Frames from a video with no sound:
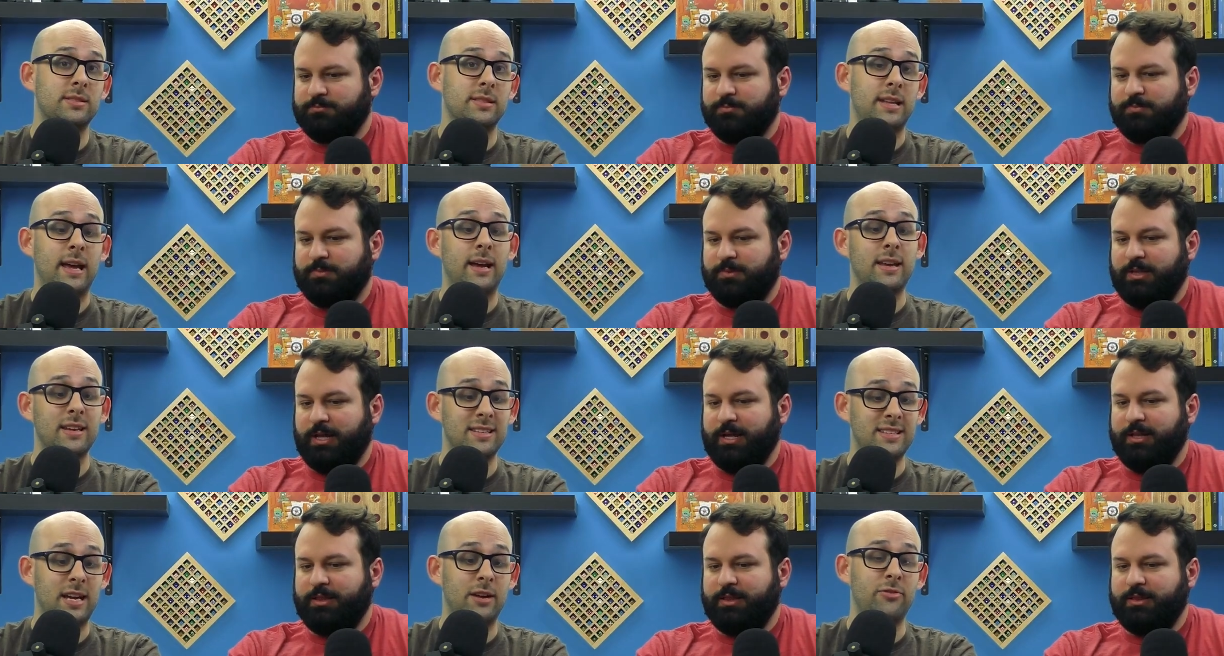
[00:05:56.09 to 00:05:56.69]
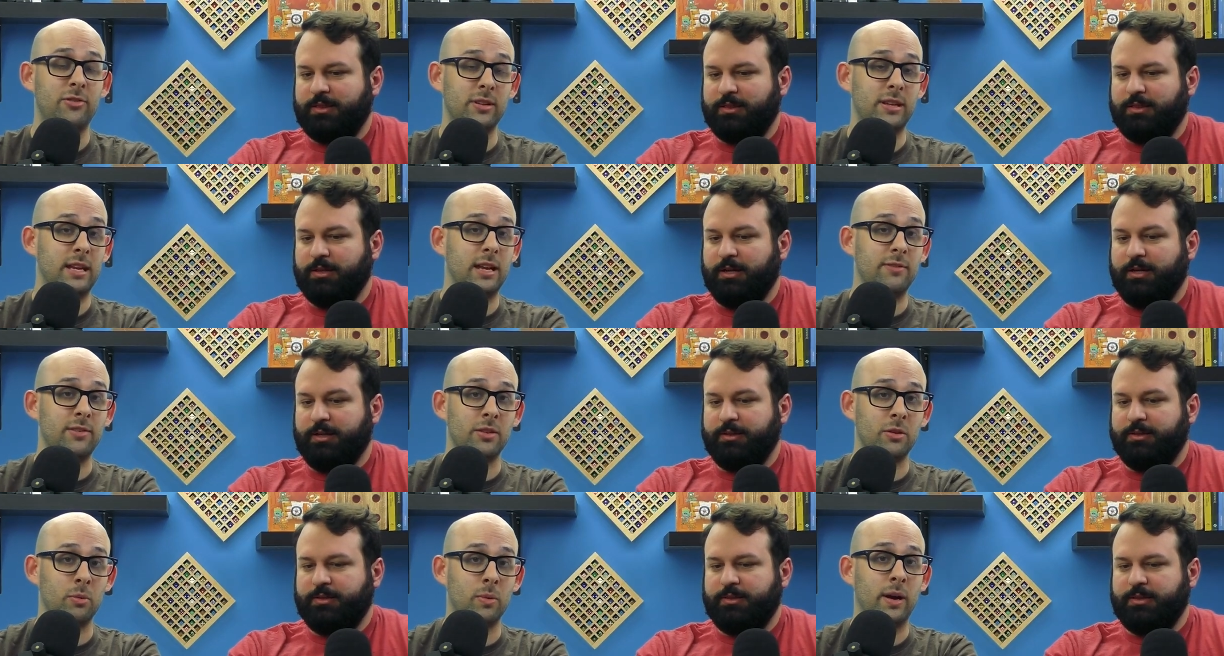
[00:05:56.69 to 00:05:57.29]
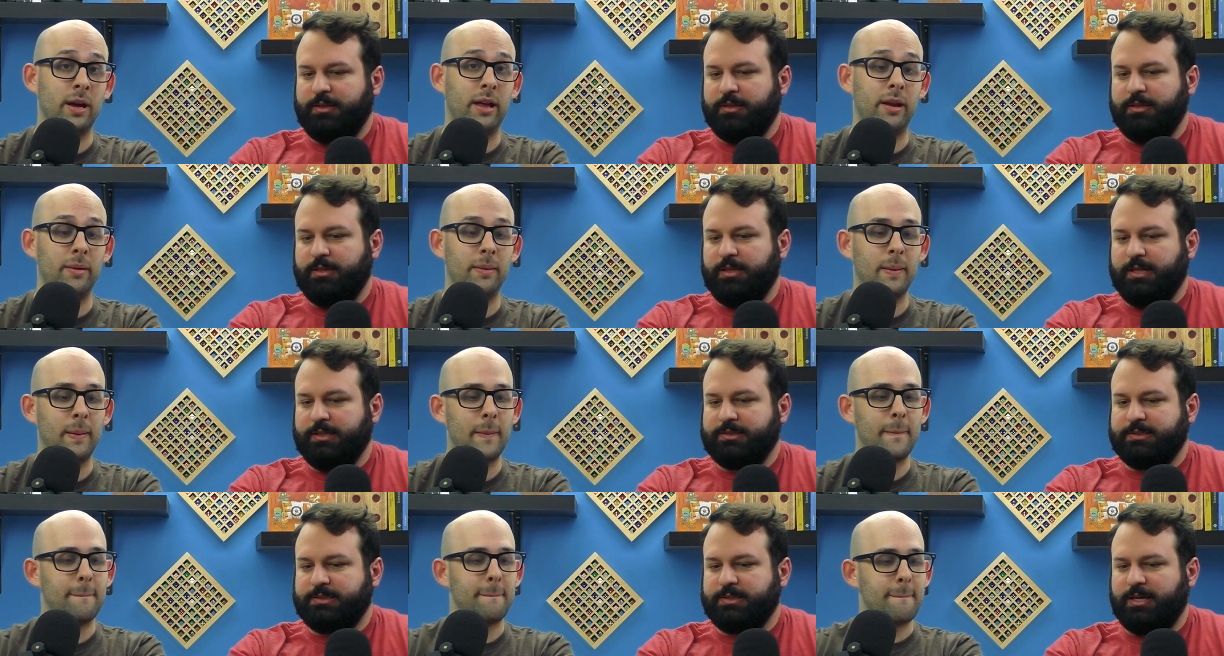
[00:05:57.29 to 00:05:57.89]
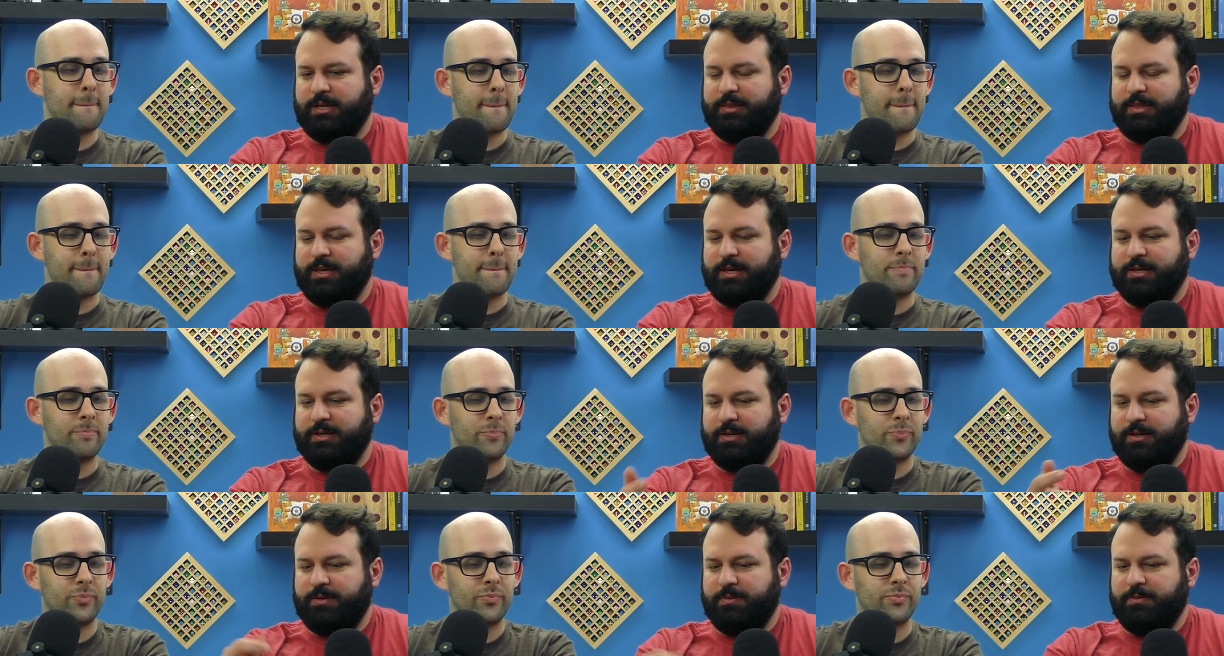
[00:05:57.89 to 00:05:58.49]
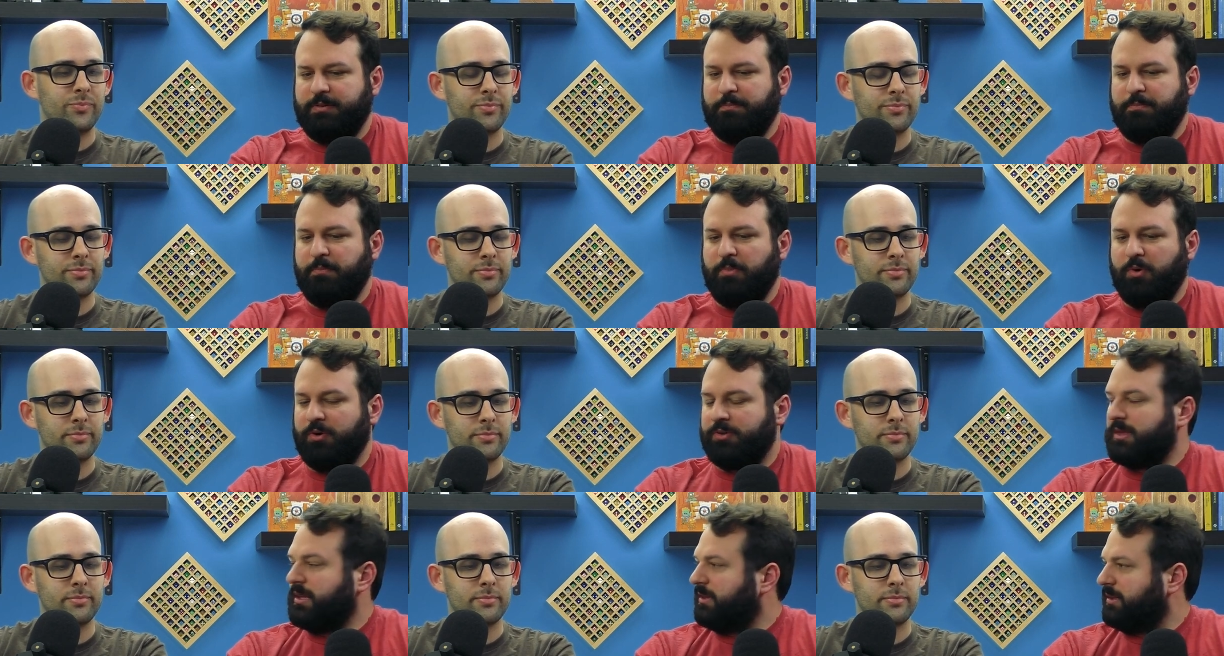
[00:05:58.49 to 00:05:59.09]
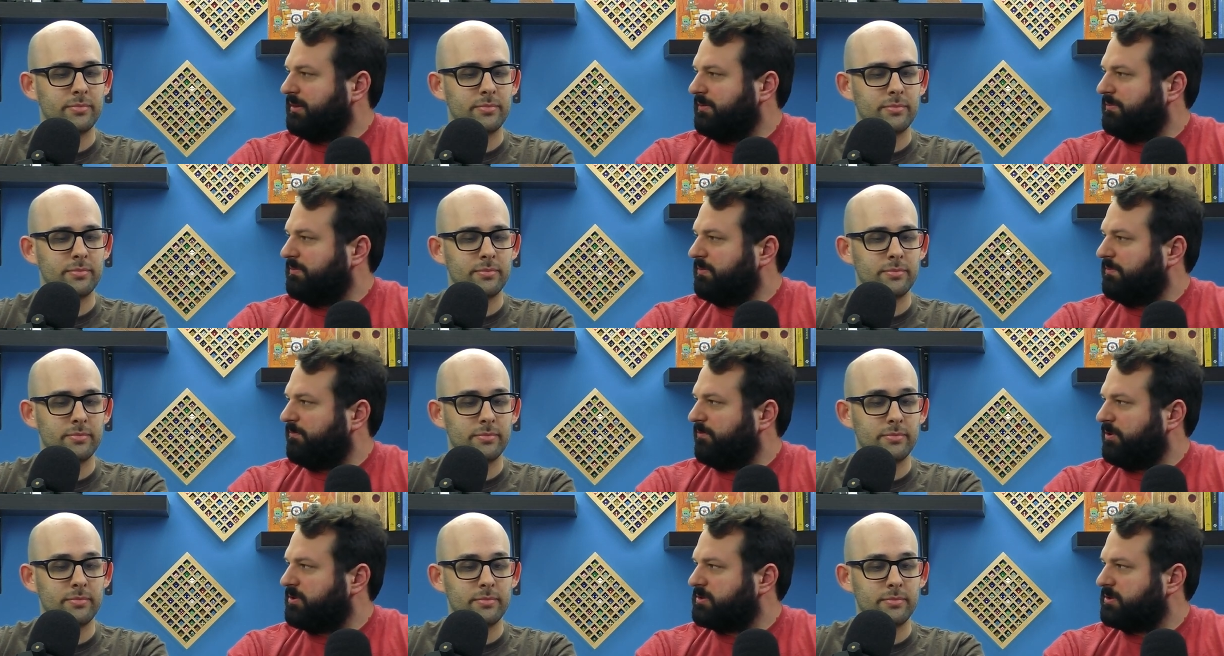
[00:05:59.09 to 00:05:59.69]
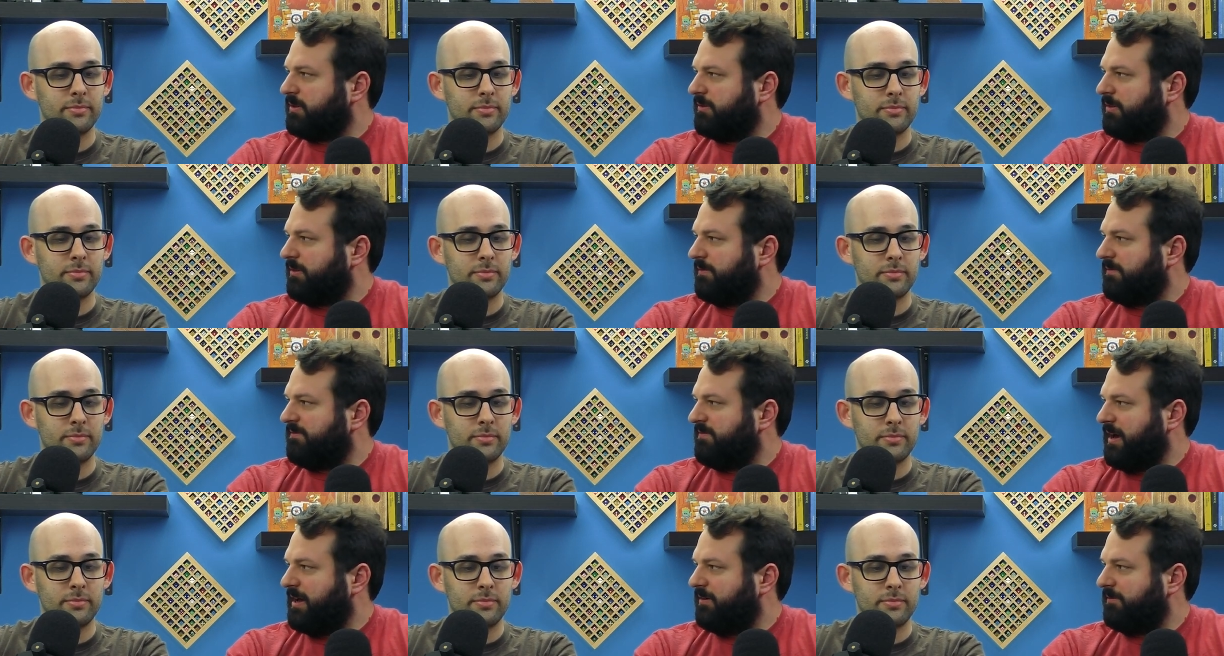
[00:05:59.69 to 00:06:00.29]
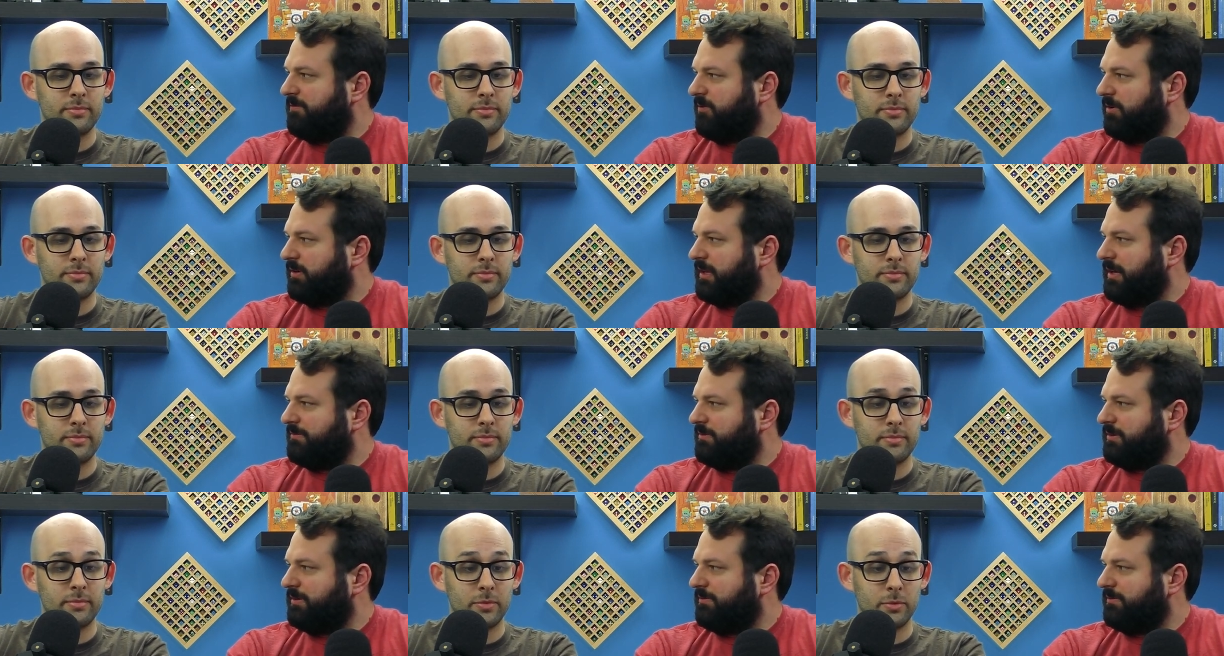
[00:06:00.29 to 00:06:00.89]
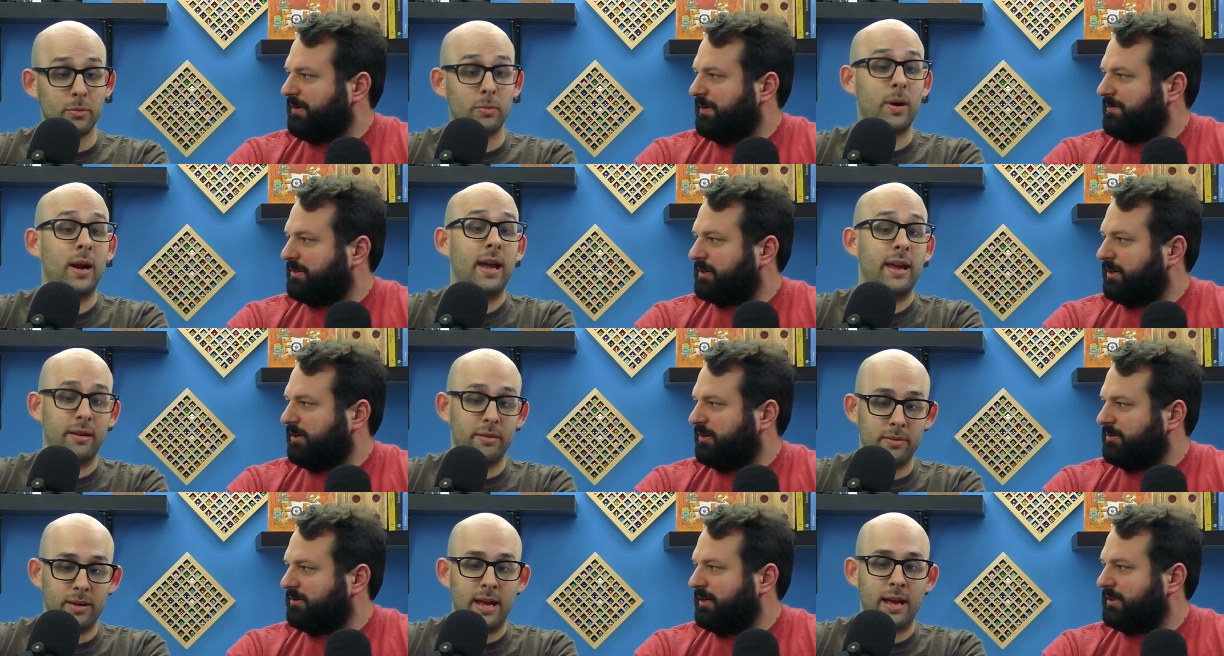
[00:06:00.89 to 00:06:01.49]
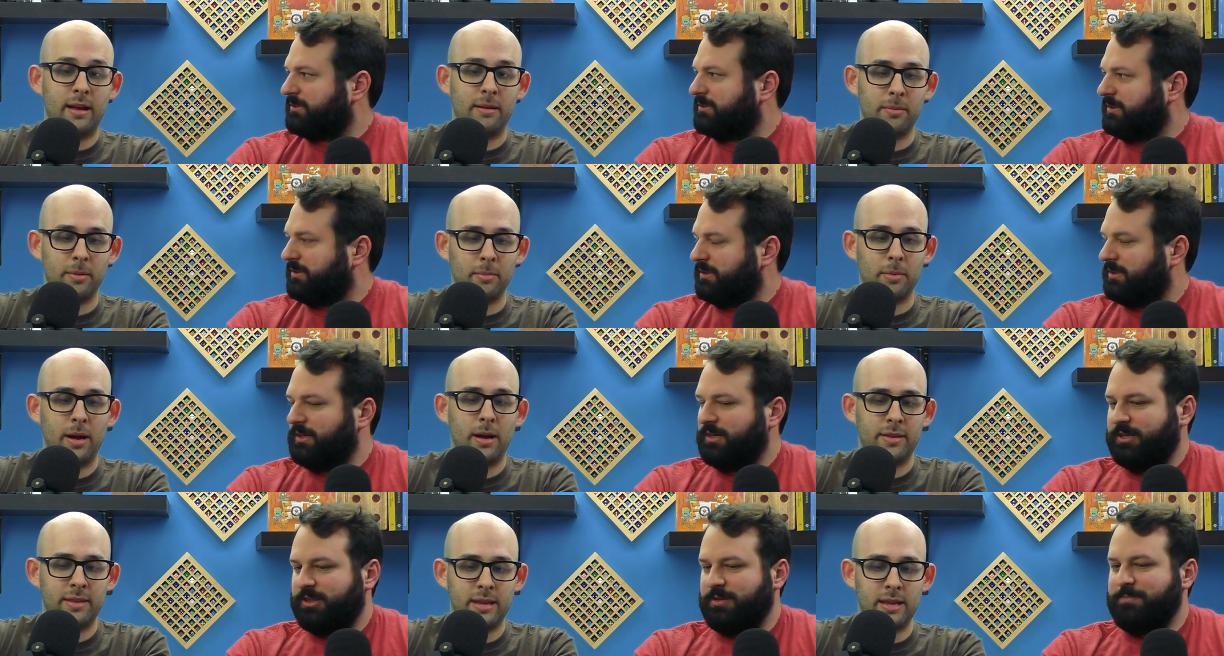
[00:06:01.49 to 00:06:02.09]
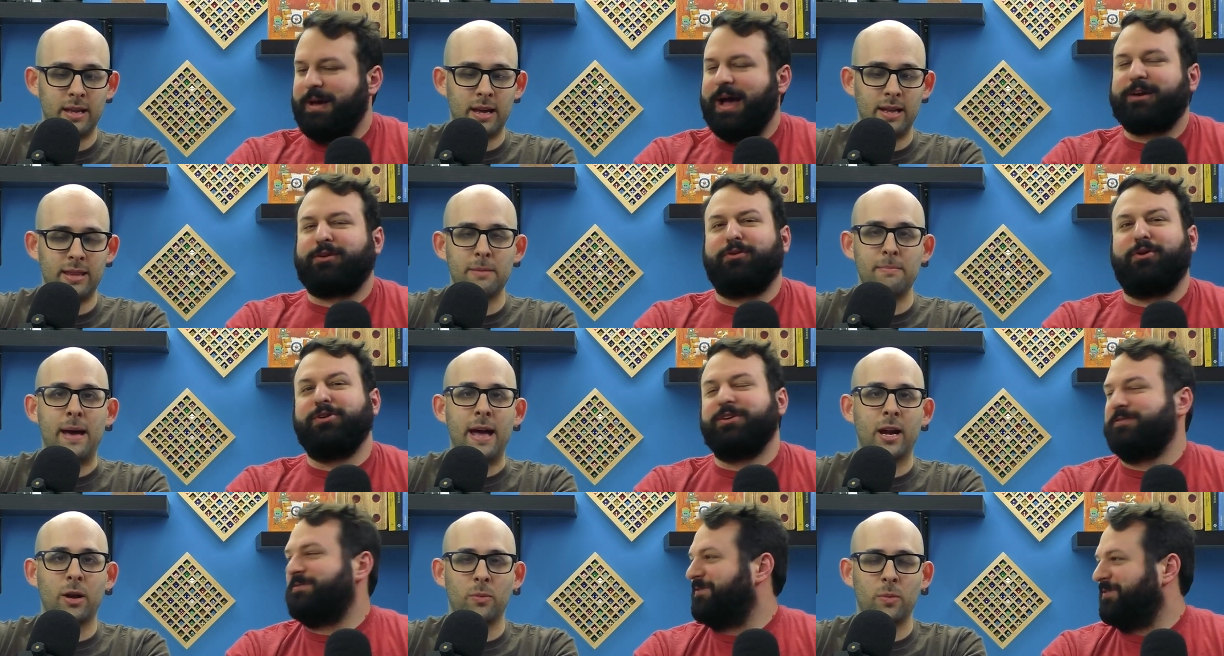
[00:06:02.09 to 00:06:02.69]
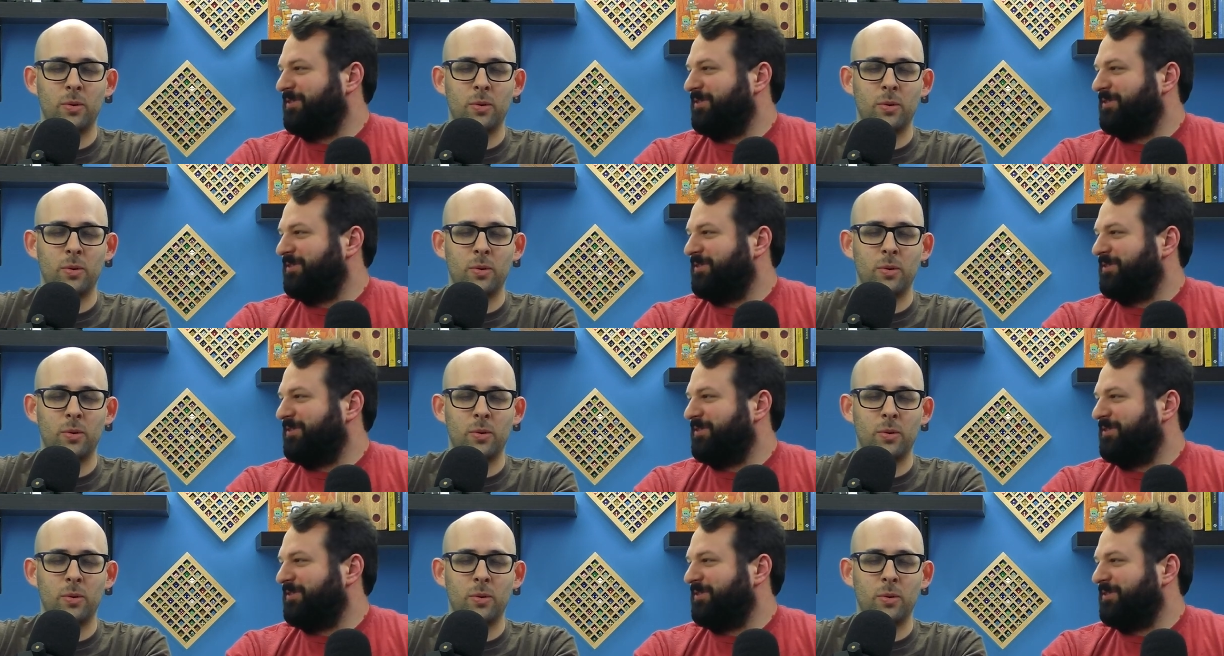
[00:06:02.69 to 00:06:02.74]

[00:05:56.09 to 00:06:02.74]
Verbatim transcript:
Speaker 1: That can that, definitely that, give you the
Speaker 2: win. That's I think uh, more than first of the final fort level. Right. Yeah.
Speaker 1: Well, the, the, macaroni, uh, the